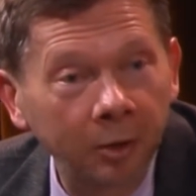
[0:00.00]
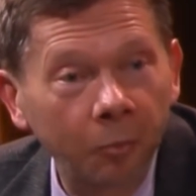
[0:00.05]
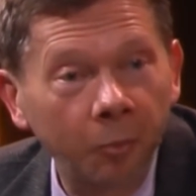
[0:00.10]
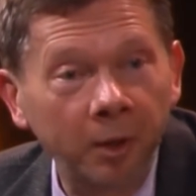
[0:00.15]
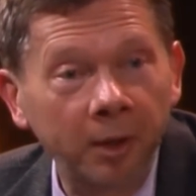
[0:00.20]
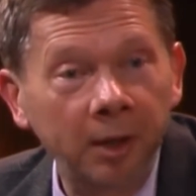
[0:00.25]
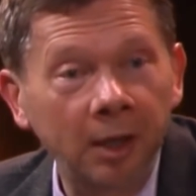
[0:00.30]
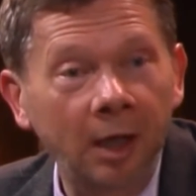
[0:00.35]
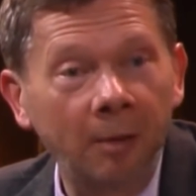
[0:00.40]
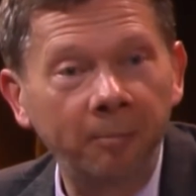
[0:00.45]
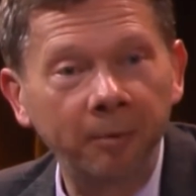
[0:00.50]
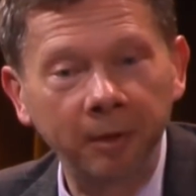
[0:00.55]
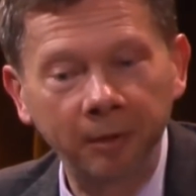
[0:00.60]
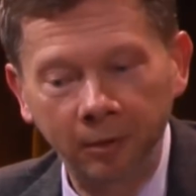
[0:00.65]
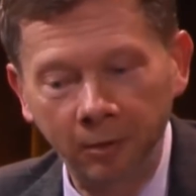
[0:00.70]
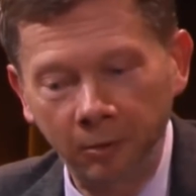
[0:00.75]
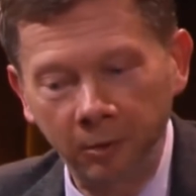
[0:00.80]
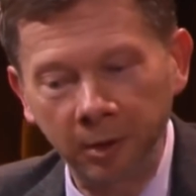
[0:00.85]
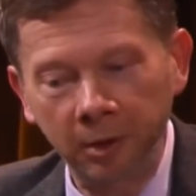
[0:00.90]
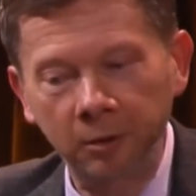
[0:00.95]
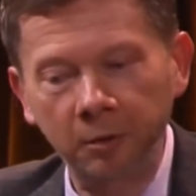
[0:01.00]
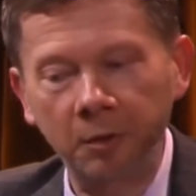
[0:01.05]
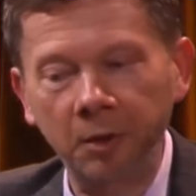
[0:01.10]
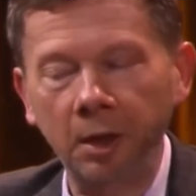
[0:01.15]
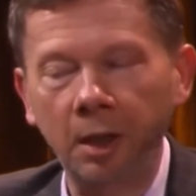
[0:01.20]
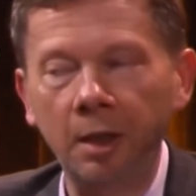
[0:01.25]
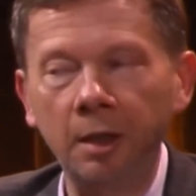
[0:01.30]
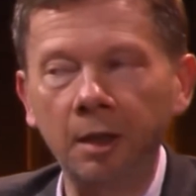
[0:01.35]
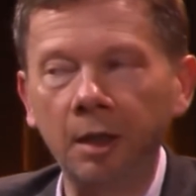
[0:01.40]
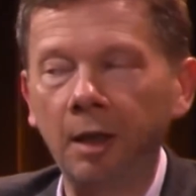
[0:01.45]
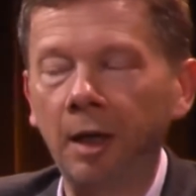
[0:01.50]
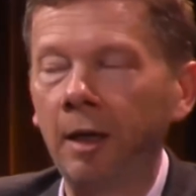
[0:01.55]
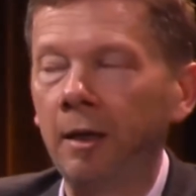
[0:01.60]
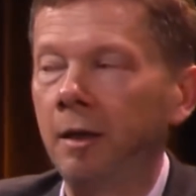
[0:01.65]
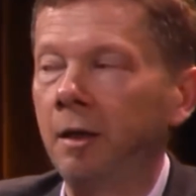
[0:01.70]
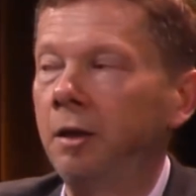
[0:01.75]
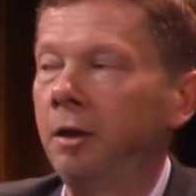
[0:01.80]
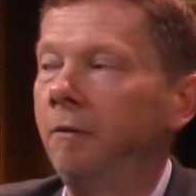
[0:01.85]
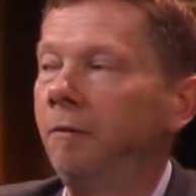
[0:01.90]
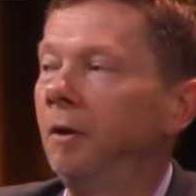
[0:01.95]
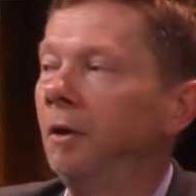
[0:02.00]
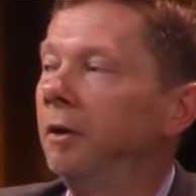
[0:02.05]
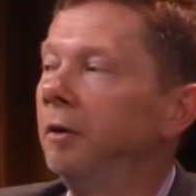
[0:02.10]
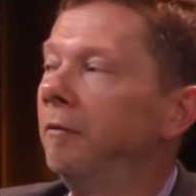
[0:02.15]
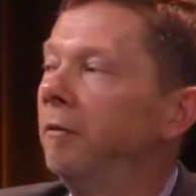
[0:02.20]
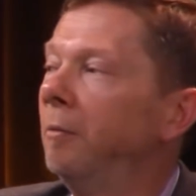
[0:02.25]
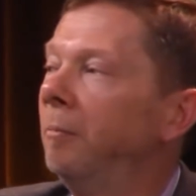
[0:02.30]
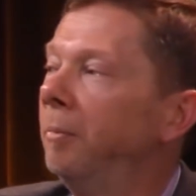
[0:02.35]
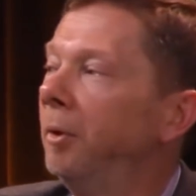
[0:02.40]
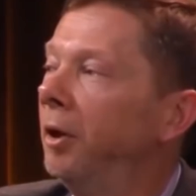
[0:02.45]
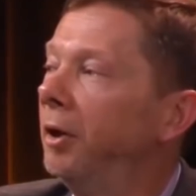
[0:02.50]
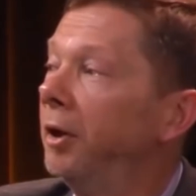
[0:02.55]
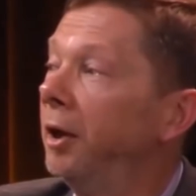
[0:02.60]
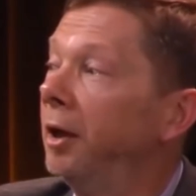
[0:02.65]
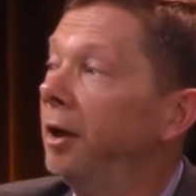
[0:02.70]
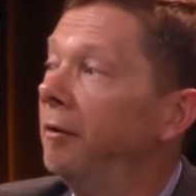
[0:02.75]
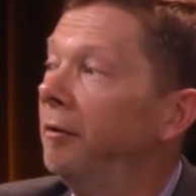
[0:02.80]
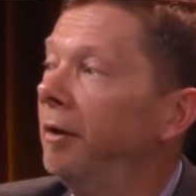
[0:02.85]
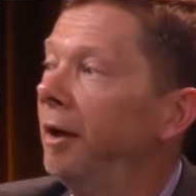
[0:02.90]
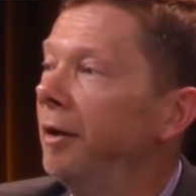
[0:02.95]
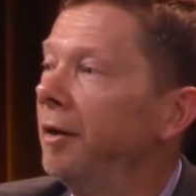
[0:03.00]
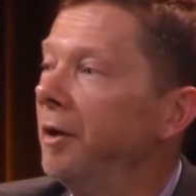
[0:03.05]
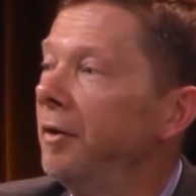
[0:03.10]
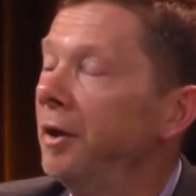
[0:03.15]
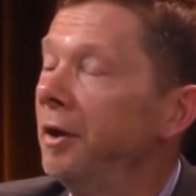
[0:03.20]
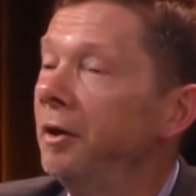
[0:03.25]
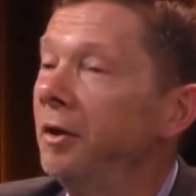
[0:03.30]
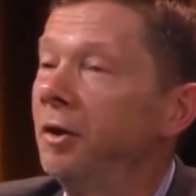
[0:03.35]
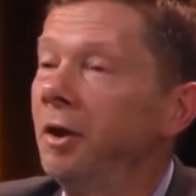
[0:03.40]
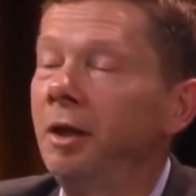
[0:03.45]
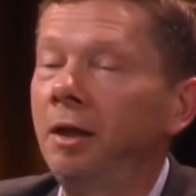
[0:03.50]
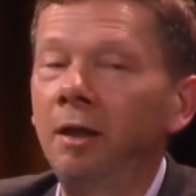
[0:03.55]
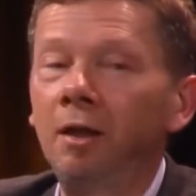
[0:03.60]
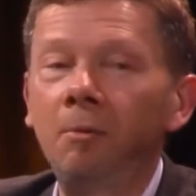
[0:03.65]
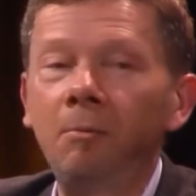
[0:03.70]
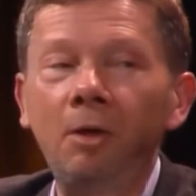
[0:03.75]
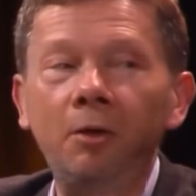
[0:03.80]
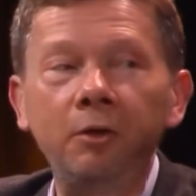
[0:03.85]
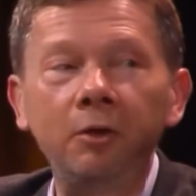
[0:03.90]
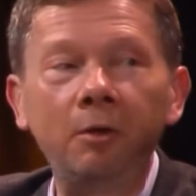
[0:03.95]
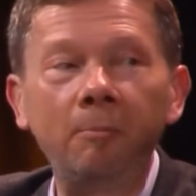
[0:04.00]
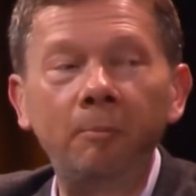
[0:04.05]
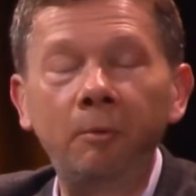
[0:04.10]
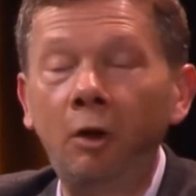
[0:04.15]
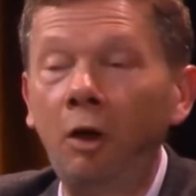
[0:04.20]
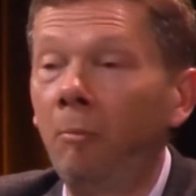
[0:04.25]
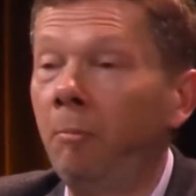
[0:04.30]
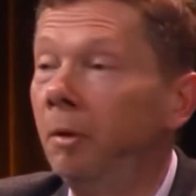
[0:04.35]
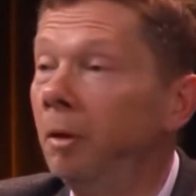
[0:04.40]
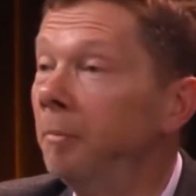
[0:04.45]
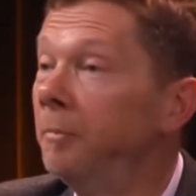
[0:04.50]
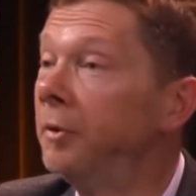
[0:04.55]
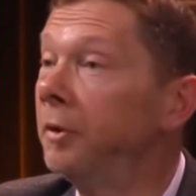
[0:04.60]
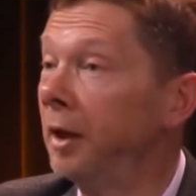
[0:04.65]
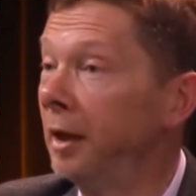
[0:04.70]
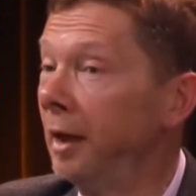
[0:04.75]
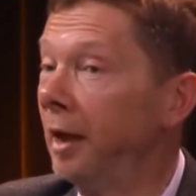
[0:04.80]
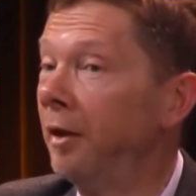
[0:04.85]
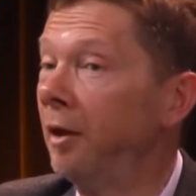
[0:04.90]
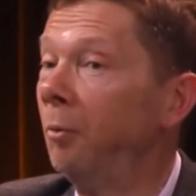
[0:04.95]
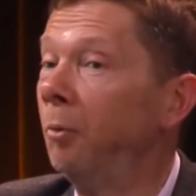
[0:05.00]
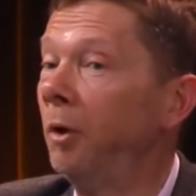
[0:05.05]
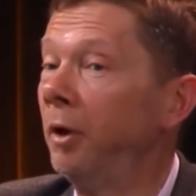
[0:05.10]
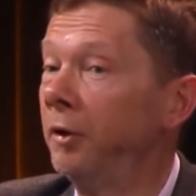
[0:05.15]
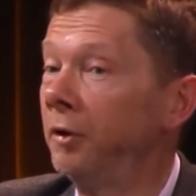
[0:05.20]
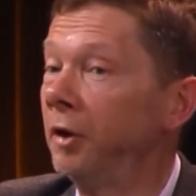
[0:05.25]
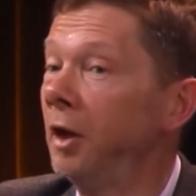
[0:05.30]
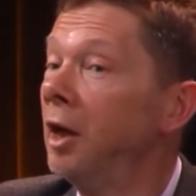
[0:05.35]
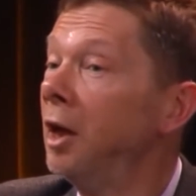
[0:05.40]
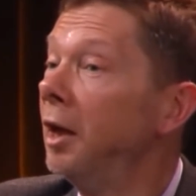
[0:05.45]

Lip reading: wake up and go into the inner energy field of the body rather than thinking about your problems, in other words,